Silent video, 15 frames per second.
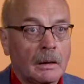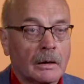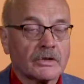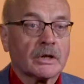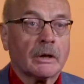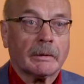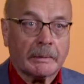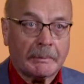And
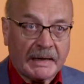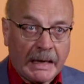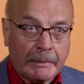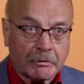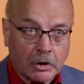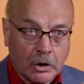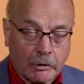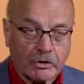so I became
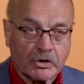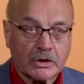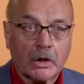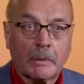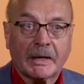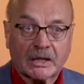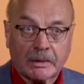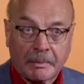curious to know
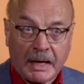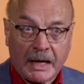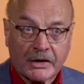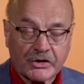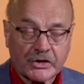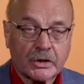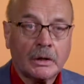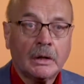about the
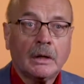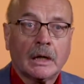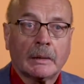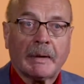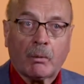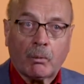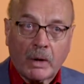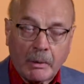past,
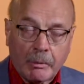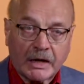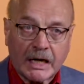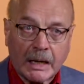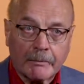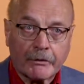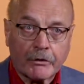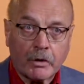about where we
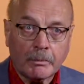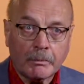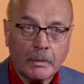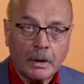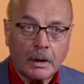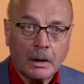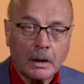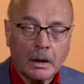come from
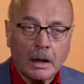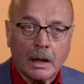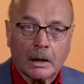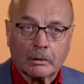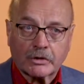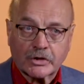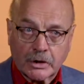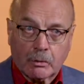and
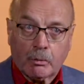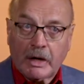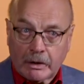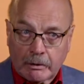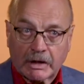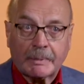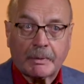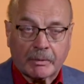also where do
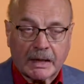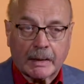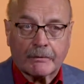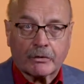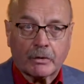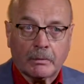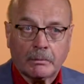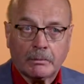other people come
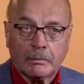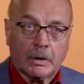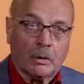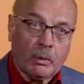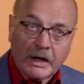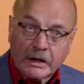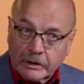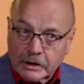from.
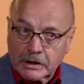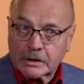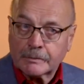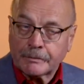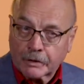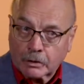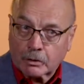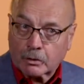Where do these
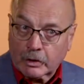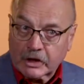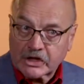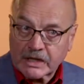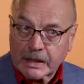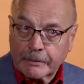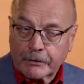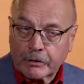Greeks
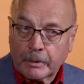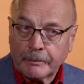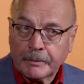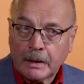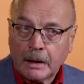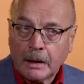come from?